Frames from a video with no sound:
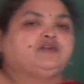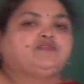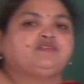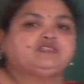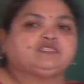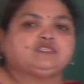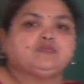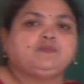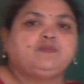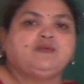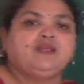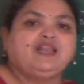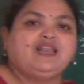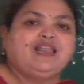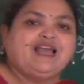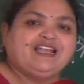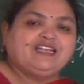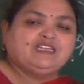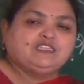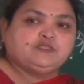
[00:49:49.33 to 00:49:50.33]
the visible
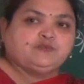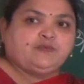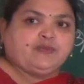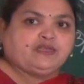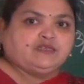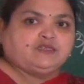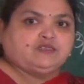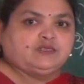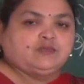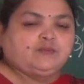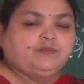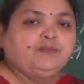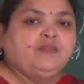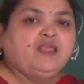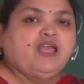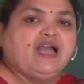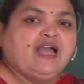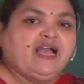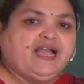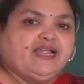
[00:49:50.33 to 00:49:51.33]
light spectrum,
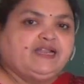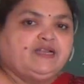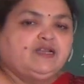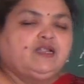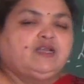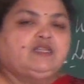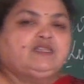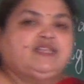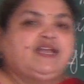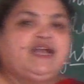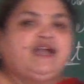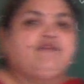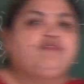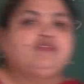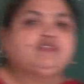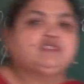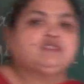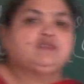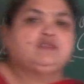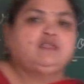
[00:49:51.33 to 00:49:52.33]
and the
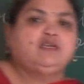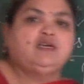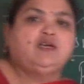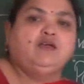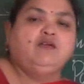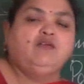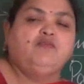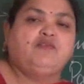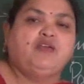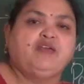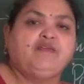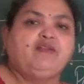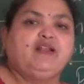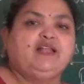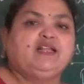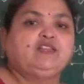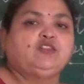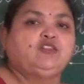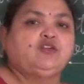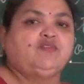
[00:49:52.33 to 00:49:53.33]

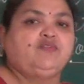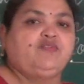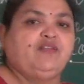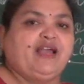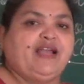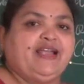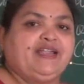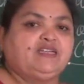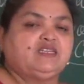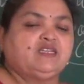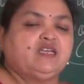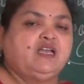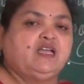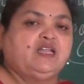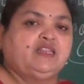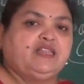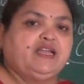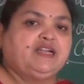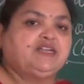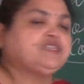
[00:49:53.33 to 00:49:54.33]
wavelength of light
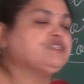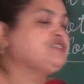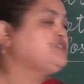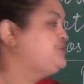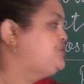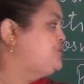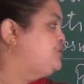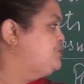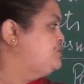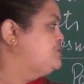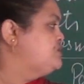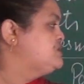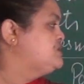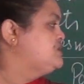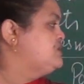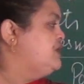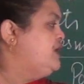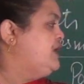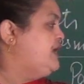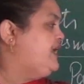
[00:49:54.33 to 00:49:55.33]
that is
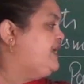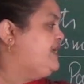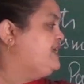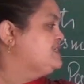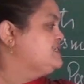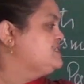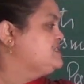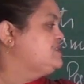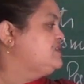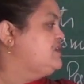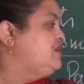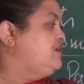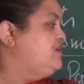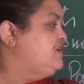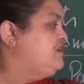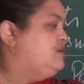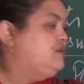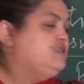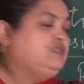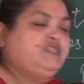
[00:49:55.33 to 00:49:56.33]
used is
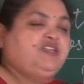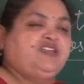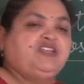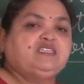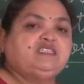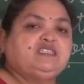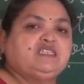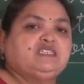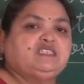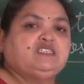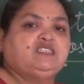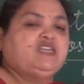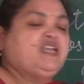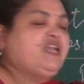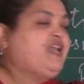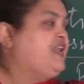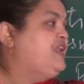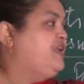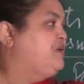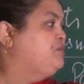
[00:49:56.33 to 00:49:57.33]

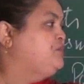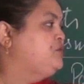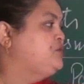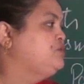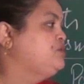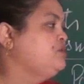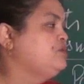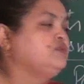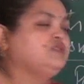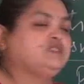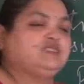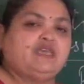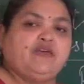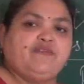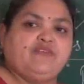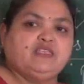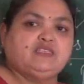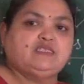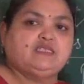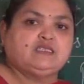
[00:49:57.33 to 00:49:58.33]
360 nm to
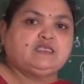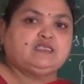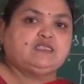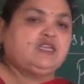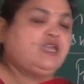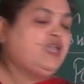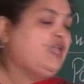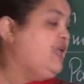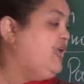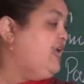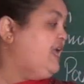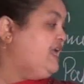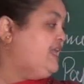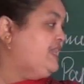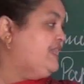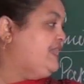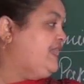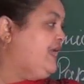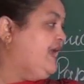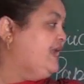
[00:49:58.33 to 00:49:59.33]
760.
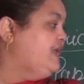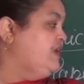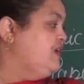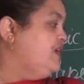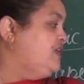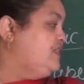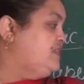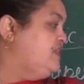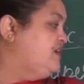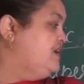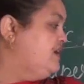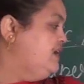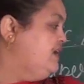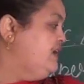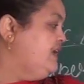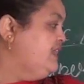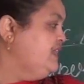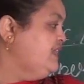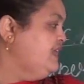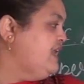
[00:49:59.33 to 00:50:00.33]
In that,
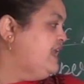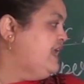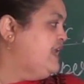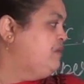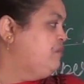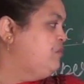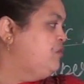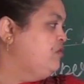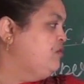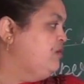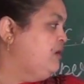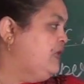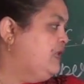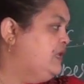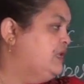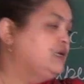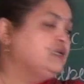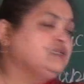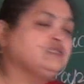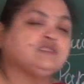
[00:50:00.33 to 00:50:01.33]
in the rainbow
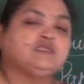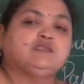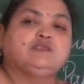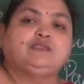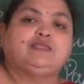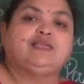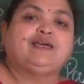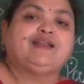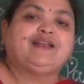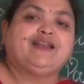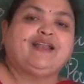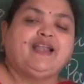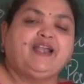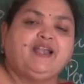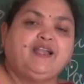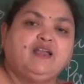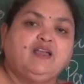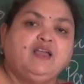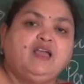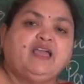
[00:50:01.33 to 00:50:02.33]
colors, the
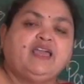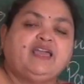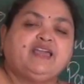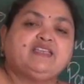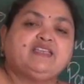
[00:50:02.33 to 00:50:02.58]
red